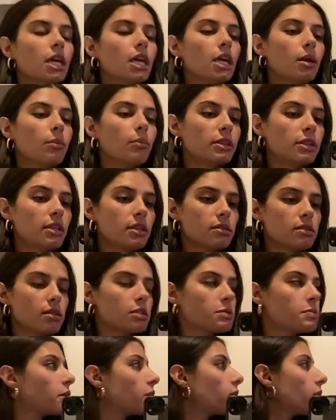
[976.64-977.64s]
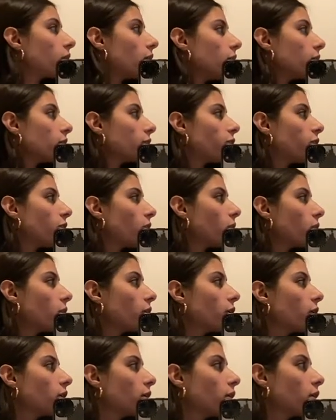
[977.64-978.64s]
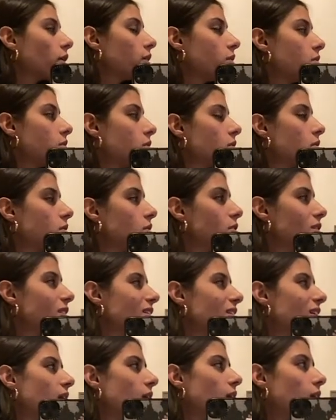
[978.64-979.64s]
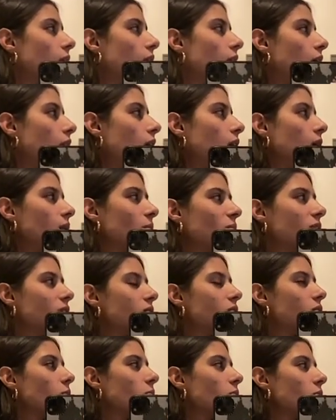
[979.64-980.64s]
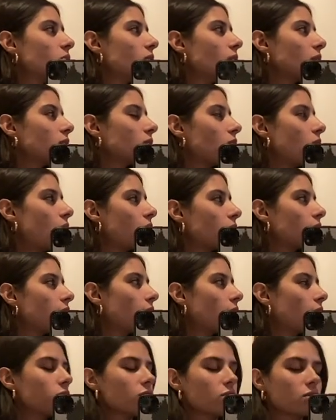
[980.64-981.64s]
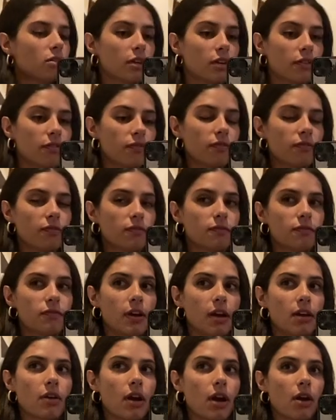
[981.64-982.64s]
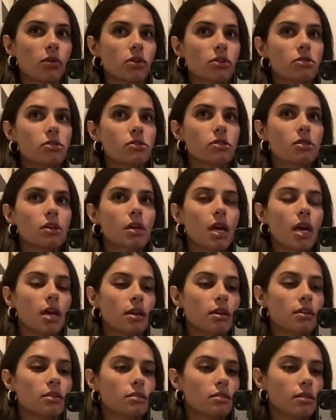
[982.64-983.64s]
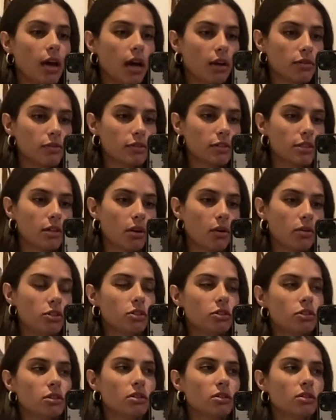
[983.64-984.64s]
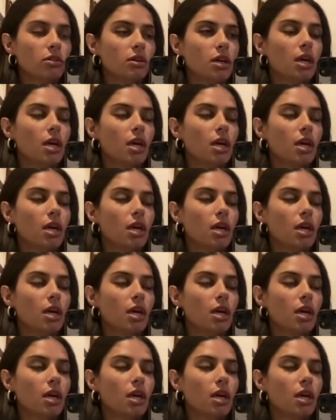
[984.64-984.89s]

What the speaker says: But this has been going on for, it's almost 9 o'clock now. So like 5 hours, and I don't really know what to do.